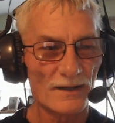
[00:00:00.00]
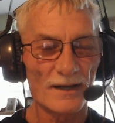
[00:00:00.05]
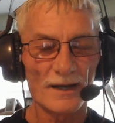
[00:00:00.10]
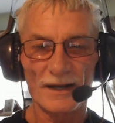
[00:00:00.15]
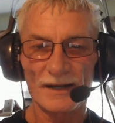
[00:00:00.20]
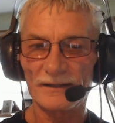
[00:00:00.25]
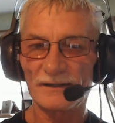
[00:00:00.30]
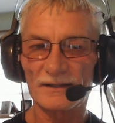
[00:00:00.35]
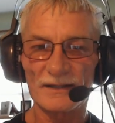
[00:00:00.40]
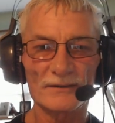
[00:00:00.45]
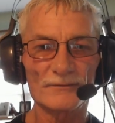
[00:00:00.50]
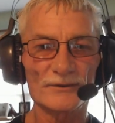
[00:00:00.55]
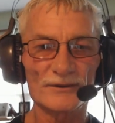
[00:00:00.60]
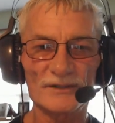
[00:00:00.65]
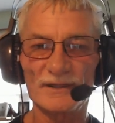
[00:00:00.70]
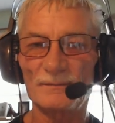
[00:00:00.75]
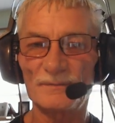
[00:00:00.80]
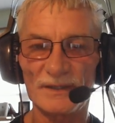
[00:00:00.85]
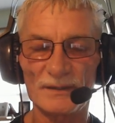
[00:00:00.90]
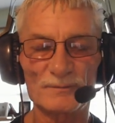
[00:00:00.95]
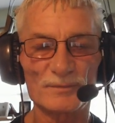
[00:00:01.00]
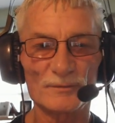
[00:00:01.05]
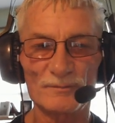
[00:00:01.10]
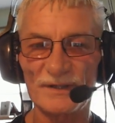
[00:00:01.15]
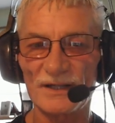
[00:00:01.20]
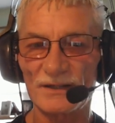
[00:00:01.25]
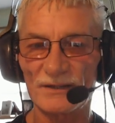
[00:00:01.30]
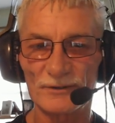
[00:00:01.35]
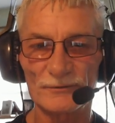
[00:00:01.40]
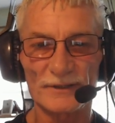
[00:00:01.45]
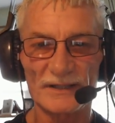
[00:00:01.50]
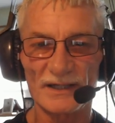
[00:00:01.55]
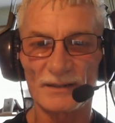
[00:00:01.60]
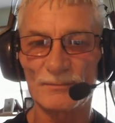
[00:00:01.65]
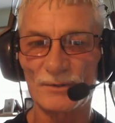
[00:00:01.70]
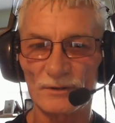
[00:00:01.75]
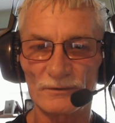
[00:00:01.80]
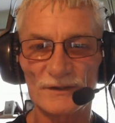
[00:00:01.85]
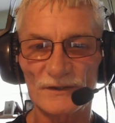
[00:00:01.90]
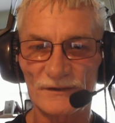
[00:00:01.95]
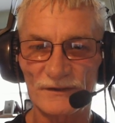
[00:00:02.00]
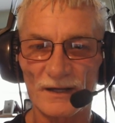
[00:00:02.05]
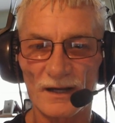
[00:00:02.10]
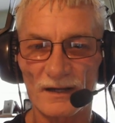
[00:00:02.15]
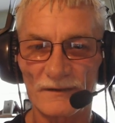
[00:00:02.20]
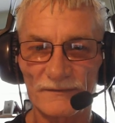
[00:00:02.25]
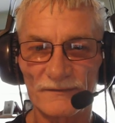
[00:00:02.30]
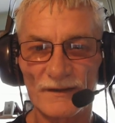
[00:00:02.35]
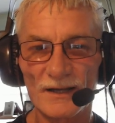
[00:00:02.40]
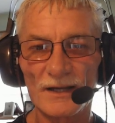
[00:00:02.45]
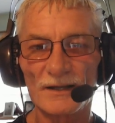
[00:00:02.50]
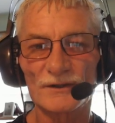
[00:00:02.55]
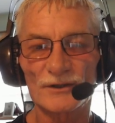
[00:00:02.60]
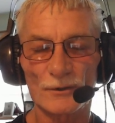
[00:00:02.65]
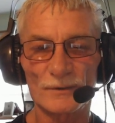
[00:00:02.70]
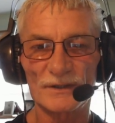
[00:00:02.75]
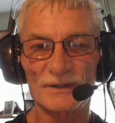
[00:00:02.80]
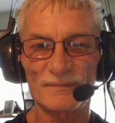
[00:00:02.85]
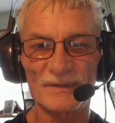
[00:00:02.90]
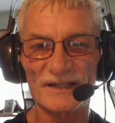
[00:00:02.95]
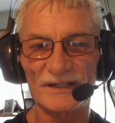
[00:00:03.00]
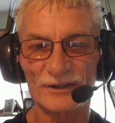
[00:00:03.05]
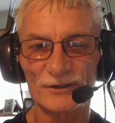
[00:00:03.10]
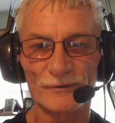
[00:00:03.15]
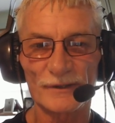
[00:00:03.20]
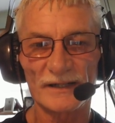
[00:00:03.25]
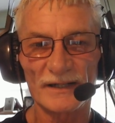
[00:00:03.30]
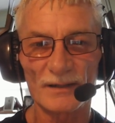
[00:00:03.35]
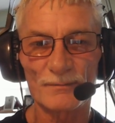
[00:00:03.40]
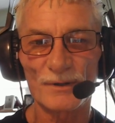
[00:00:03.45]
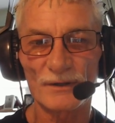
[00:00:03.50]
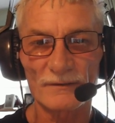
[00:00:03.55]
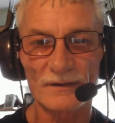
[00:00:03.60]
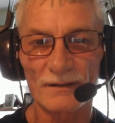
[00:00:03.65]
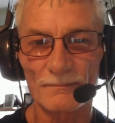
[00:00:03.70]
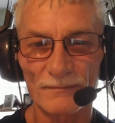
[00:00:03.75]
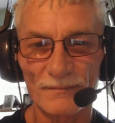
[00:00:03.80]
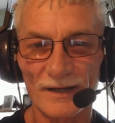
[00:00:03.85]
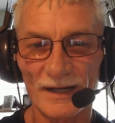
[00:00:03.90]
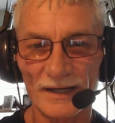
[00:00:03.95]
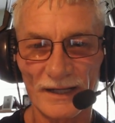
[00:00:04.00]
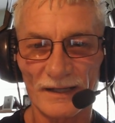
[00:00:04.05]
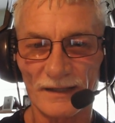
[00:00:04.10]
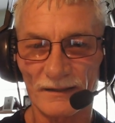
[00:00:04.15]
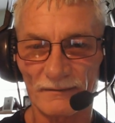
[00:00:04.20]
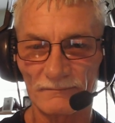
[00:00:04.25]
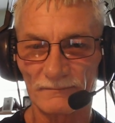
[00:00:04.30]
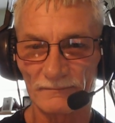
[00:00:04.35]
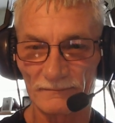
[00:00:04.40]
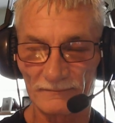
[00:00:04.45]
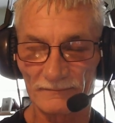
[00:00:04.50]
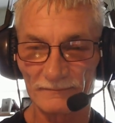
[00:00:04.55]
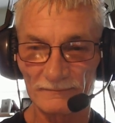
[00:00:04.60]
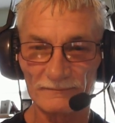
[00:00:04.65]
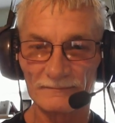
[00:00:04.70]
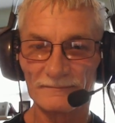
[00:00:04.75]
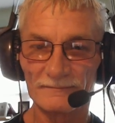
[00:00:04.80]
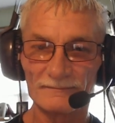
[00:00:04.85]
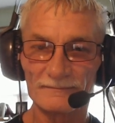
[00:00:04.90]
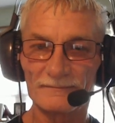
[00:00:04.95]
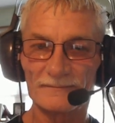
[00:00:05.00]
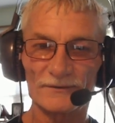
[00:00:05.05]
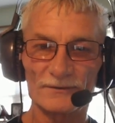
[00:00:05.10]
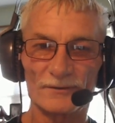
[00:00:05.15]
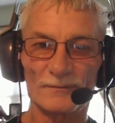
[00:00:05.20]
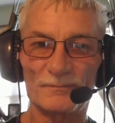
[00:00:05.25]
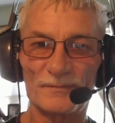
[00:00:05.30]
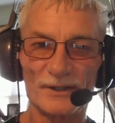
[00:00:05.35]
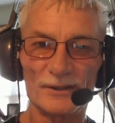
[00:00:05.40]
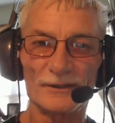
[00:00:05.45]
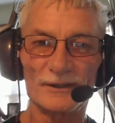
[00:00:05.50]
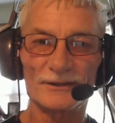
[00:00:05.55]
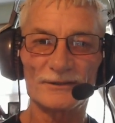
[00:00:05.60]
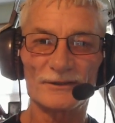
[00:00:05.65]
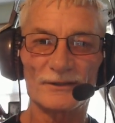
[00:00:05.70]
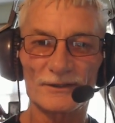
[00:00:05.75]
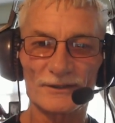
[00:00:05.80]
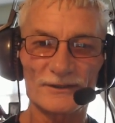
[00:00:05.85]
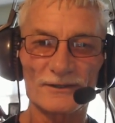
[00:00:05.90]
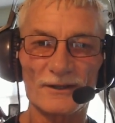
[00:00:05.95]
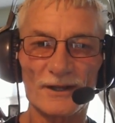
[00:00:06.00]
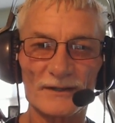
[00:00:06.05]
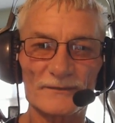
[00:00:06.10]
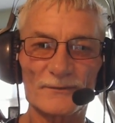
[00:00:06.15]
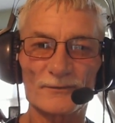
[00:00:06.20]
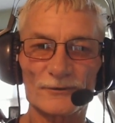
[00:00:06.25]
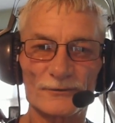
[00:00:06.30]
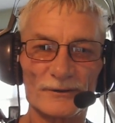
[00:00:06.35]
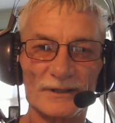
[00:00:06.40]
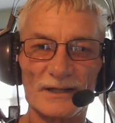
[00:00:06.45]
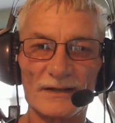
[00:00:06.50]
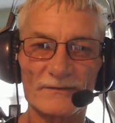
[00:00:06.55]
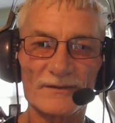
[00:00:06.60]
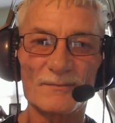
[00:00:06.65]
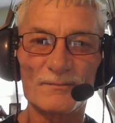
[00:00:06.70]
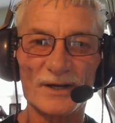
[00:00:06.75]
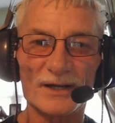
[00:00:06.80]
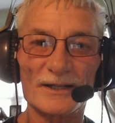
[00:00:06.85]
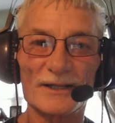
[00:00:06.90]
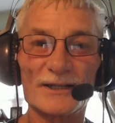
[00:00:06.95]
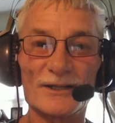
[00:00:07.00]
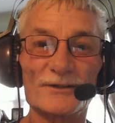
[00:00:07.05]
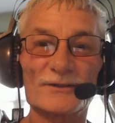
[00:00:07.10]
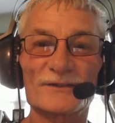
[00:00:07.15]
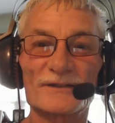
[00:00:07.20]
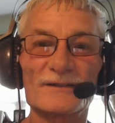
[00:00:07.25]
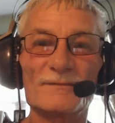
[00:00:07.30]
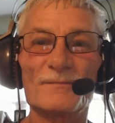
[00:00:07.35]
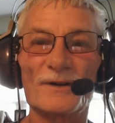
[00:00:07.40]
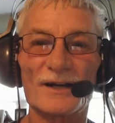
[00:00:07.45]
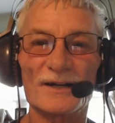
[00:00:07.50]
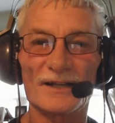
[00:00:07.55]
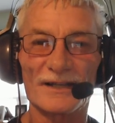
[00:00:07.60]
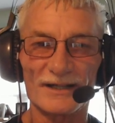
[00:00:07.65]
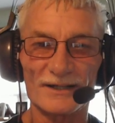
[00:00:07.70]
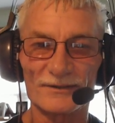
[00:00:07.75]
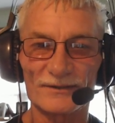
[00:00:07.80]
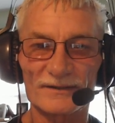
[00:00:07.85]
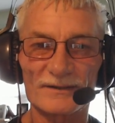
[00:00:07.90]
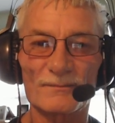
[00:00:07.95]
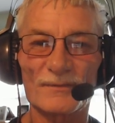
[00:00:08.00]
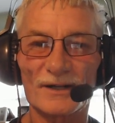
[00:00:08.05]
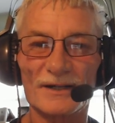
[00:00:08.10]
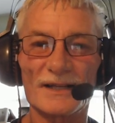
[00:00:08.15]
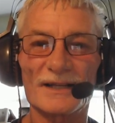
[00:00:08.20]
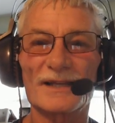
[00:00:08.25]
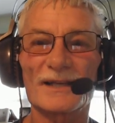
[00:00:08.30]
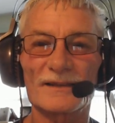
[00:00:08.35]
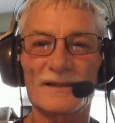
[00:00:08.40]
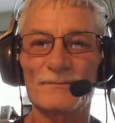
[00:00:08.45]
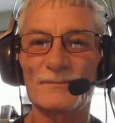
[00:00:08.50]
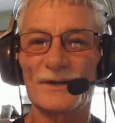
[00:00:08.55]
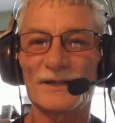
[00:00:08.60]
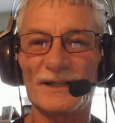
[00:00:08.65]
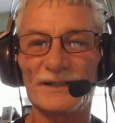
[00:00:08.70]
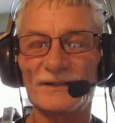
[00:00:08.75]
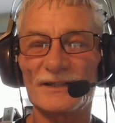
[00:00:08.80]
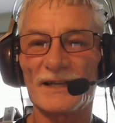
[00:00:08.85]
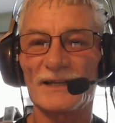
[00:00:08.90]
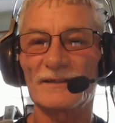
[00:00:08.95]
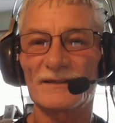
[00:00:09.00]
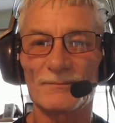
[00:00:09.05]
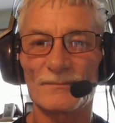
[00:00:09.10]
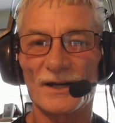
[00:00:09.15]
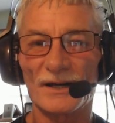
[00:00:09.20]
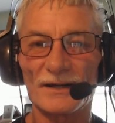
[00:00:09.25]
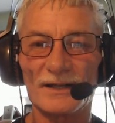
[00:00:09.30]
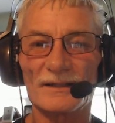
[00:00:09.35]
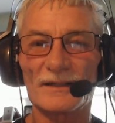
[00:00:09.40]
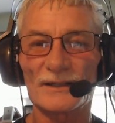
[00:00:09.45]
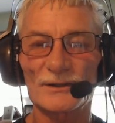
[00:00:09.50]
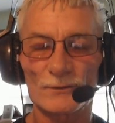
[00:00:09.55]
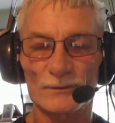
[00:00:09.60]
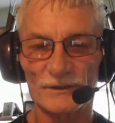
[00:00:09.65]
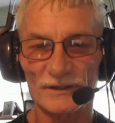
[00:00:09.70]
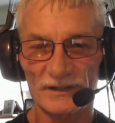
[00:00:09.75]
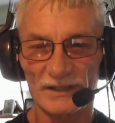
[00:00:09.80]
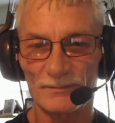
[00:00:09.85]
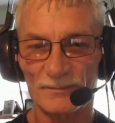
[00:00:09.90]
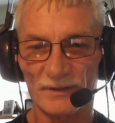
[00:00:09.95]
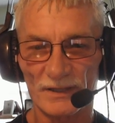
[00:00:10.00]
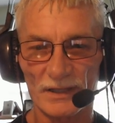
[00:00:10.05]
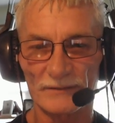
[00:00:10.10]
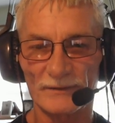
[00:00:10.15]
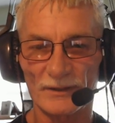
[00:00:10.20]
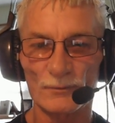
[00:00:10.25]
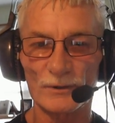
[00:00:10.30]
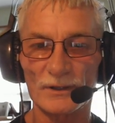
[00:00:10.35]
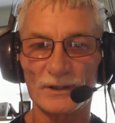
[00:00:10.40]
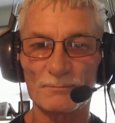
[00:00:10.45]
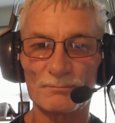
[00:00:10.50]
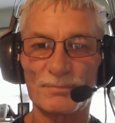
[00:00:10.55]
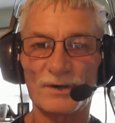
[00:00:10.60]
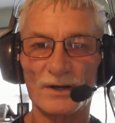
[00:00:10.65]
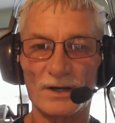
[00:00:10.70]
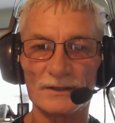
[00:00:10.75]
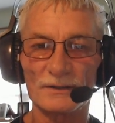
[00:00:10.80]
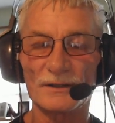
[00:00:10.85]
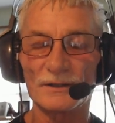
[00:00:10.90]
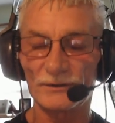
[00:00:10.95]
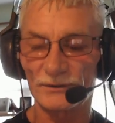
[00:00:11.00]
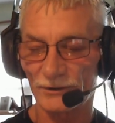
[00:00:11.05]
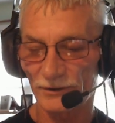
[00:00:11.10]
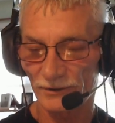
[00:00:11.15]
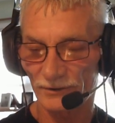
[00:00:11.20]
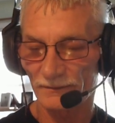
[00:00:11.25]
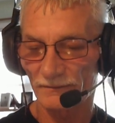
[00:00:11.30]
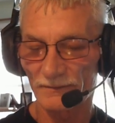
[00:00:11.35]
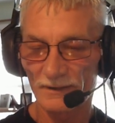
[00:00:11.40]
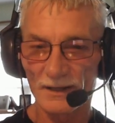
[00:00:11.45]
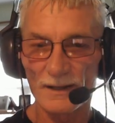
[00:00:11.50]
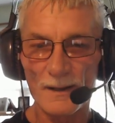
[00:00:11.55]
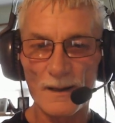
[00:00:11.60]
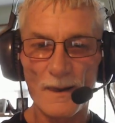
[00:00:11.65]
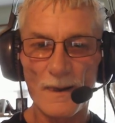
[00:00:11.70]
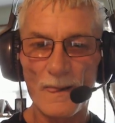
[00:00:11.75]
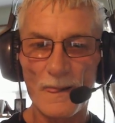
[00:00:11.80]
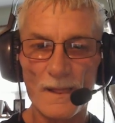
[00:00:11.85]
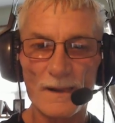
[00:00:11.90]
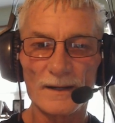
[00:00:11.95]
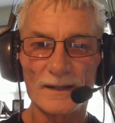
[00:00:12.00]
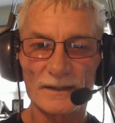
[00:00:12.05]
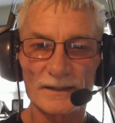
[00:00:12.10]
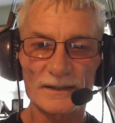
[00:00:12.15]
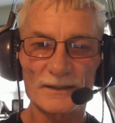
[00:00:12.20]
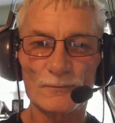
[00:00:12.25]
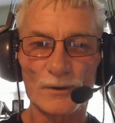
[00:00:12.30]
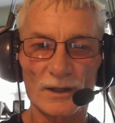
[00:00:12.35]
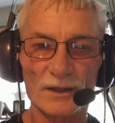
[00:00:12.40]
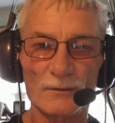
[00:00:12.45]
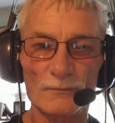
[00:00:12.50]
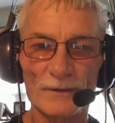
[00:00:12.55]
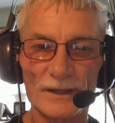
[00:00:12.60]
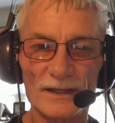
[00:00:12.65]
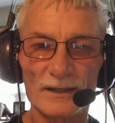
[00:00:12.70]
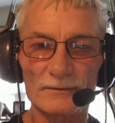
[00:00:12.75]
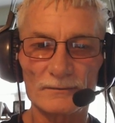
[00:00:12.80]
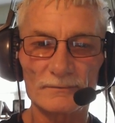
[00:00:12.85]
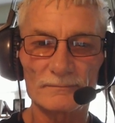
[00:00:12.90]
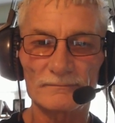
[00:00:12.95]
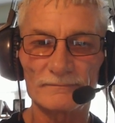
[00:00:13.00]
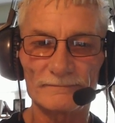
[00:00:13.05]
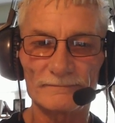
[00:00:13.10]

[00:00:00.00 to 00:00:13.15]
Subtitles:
And you never see people being greedy about stuff. It's always being greedy about the money. So appealing to the slothful greed of the money. Here's the money. Here's the money. Get the money. Take the money. And that's what's keeping everyone in bondage. You want a way out?